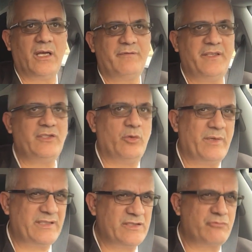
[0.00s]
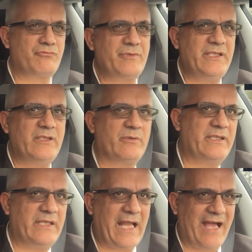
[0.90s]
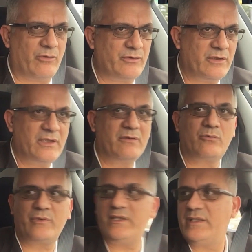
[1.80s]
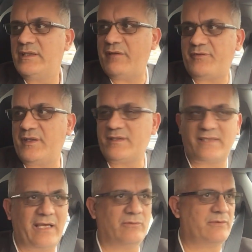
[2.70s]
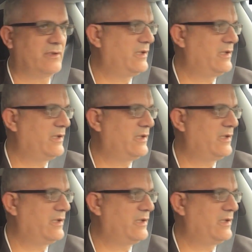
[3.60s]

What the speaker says: video, but it's really, really loud, really deafening sound.